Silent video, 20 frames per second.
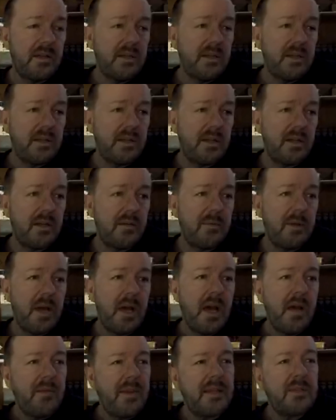Curb.
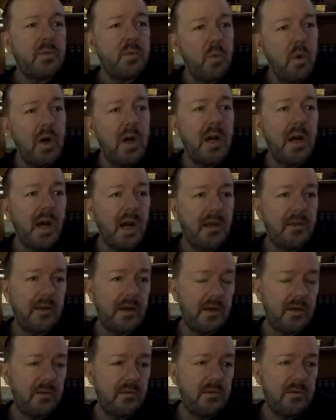That's work,
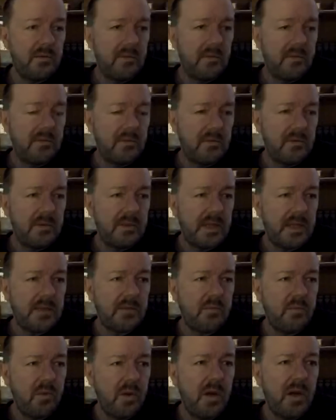though.
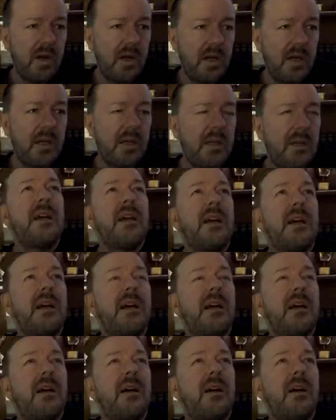That's work.
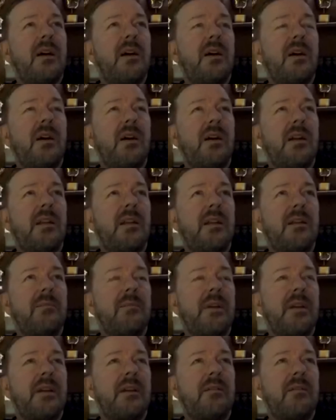Oh, highlight of
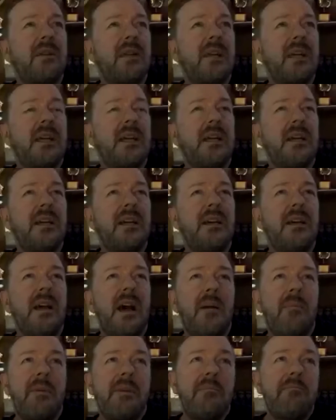my career. I
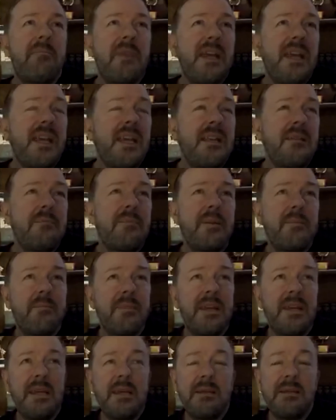mean,
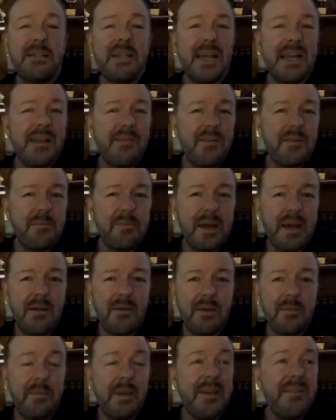meeting David Bowie,
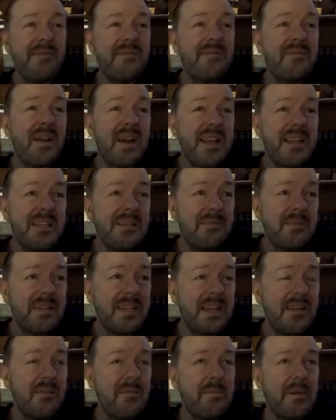being friends with
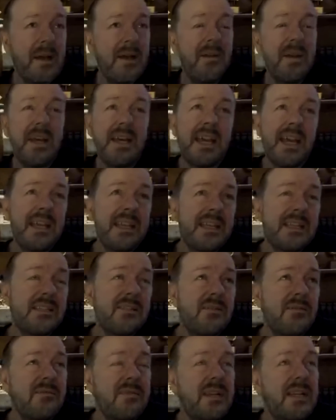David Bowie. Again, that's
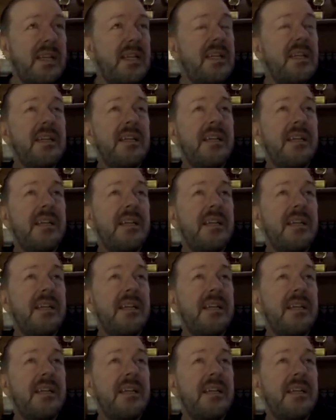not really.